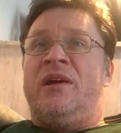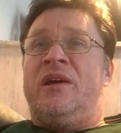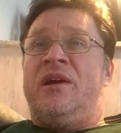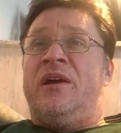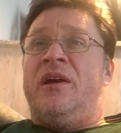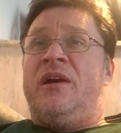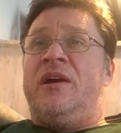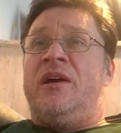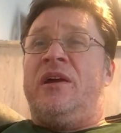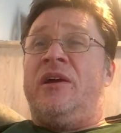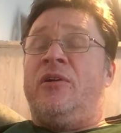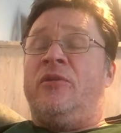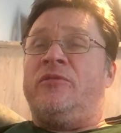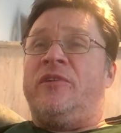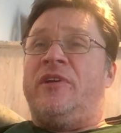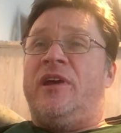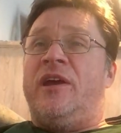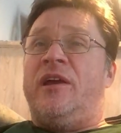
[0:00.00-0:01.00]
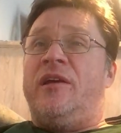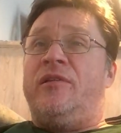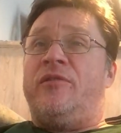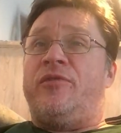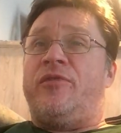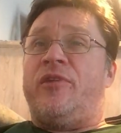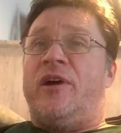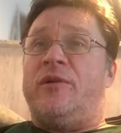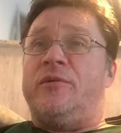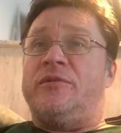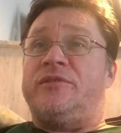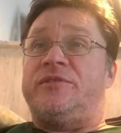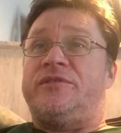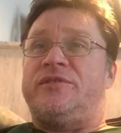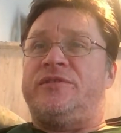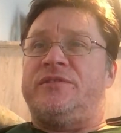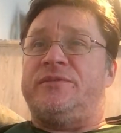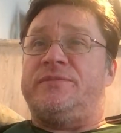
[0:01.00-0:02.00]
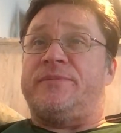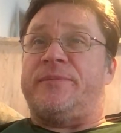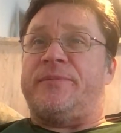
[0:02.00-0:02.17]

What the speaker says: On the 8th, I was